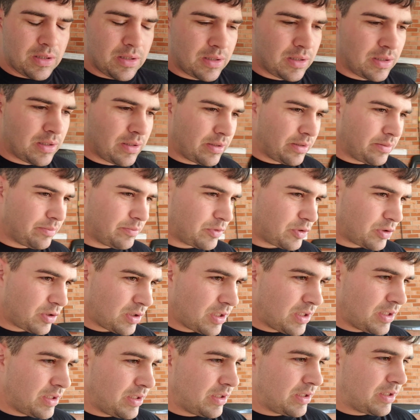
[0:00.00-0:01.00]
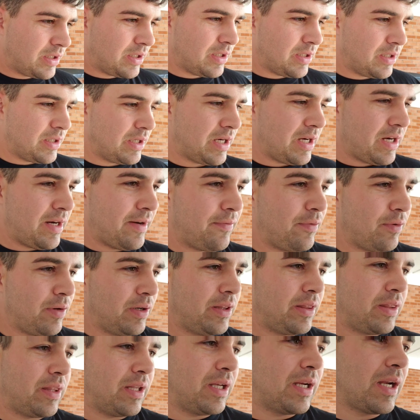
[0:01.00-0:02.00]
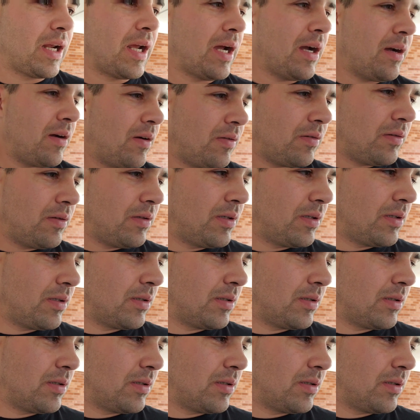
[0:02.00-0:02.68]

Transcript: I'm trying to cut everything out,